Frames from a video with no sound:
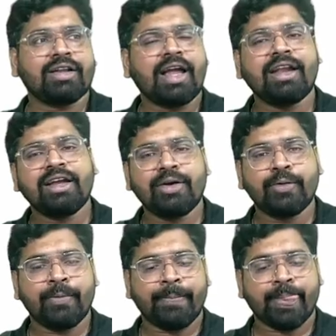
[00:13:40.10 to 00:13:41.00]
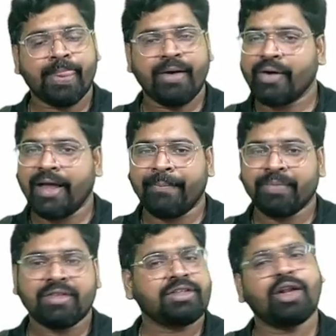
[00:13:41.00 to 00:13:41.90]
can he do? Okay,
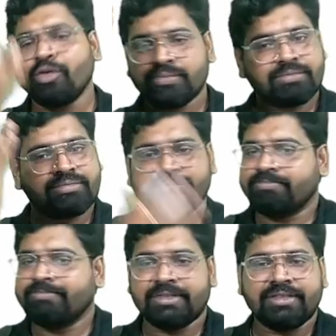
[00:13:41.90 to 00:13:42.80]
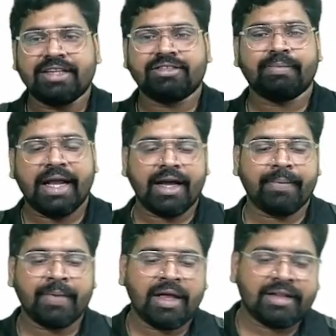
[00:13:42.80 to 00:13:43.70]
chalo, just break
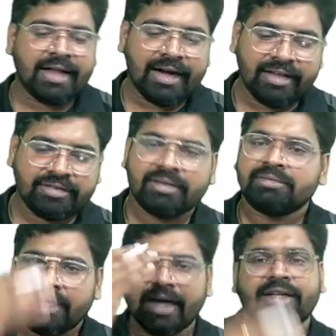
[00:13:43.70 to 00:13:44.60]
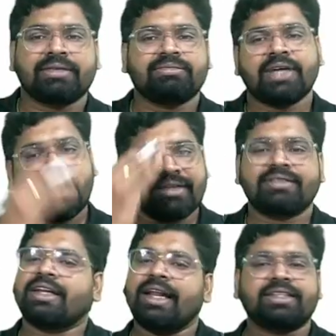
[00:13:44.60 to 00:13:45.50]
up. That is cut this
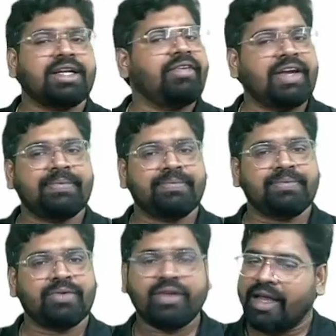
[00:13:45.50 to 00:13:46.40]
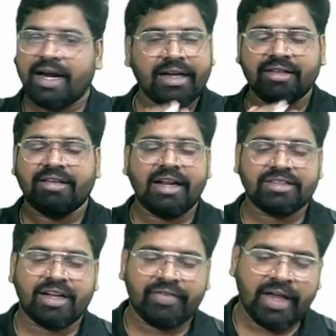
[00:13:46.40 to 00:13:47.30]
relation away. Okay, cut this
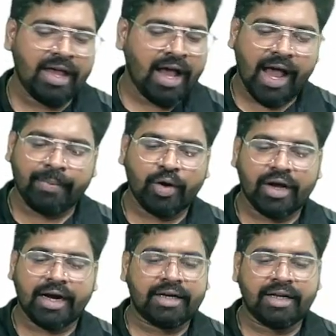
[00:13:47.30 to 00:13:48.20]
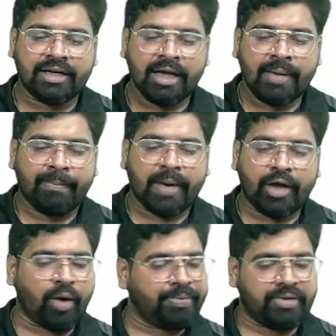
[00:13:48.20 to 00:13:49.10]
relation away. I'm gonna cut it
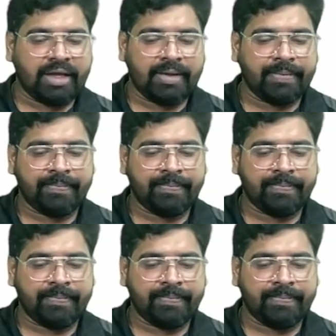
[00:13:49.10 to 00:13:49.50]
biopsy.